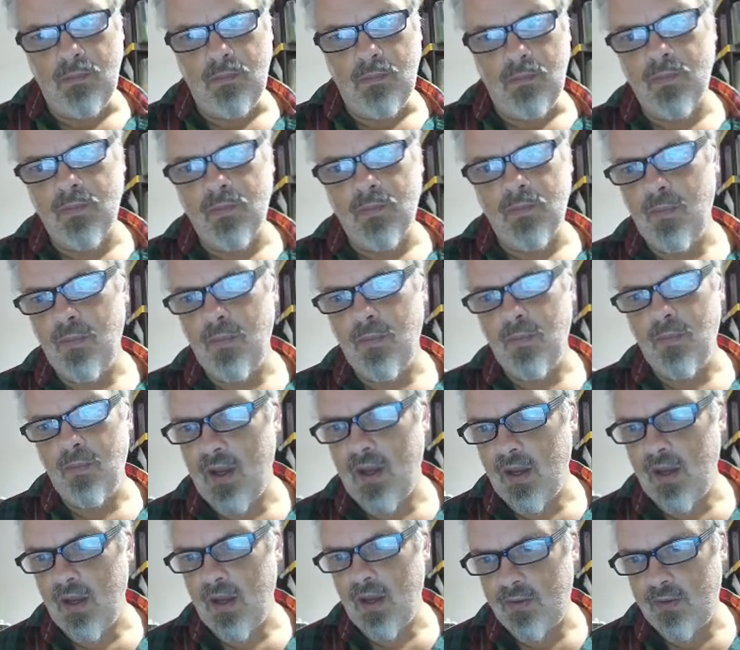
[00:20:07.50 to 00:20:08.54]
Moving
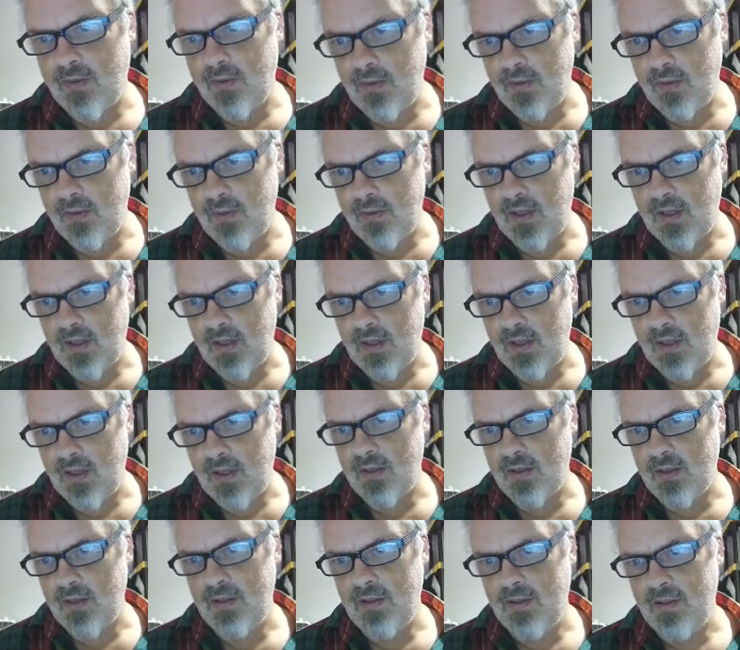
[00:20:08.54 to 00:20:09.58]
on to the
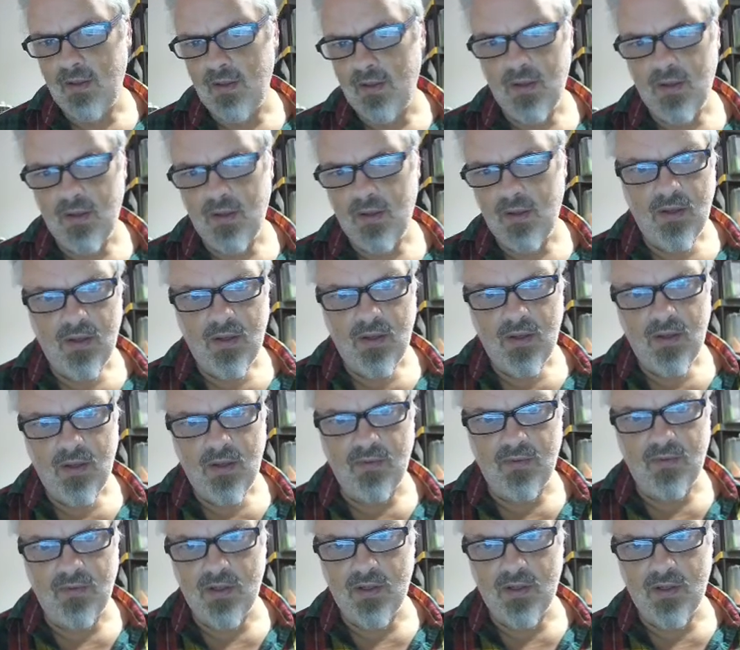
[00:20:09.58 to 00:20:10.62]

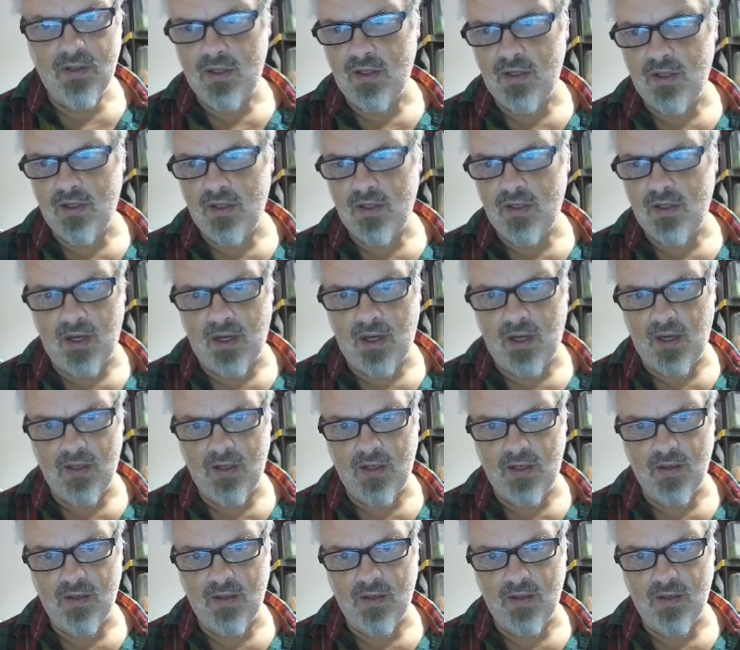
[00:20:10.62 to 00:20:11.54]
civilization stage.